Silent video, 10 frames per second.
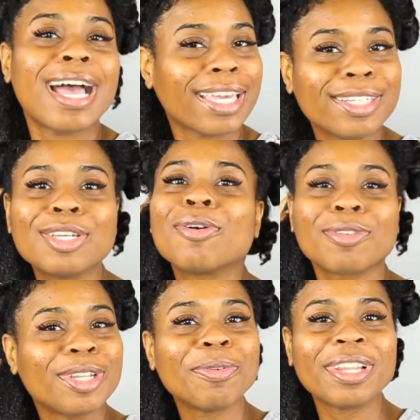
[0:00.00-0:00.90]
can
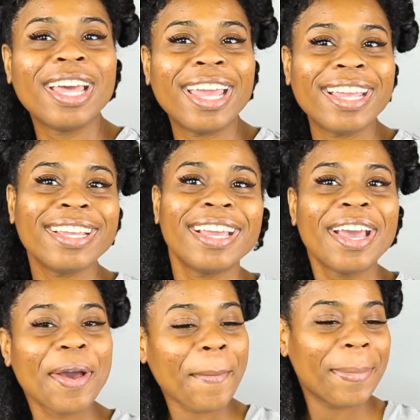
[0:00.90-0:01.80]
totally relate.
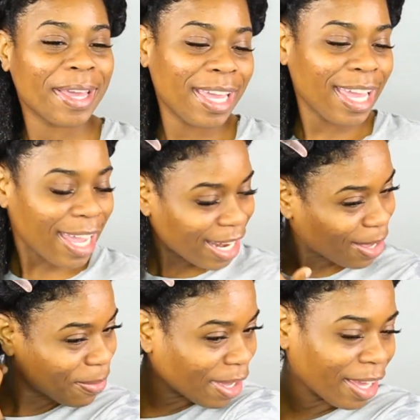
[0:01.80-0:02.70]
But
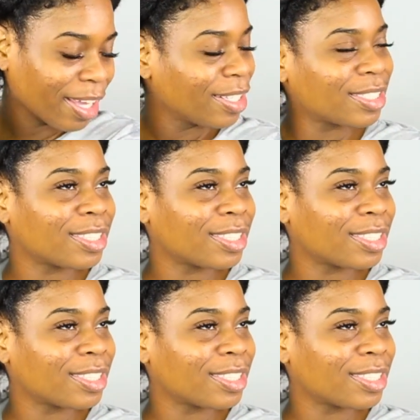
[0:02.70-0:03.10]
anyways,